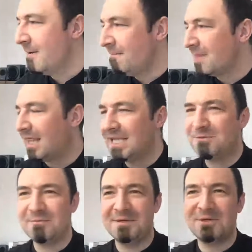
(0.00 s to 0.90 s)
Unless
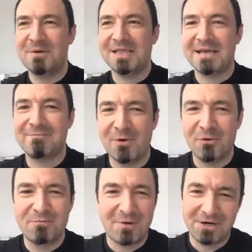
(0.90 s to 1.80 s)
we'll be doing like
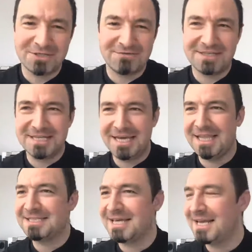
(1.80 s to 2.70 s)
both parts of the day,
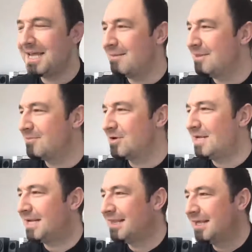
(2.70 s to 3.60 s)
like 10 a.m. in the
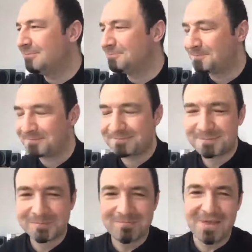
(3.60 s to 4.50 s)
morning and then
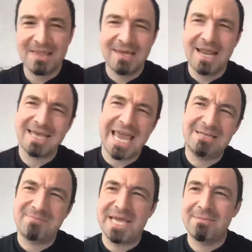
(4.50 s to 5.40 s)
like
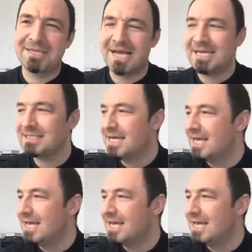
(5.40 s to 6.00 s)
8 p.m. at night.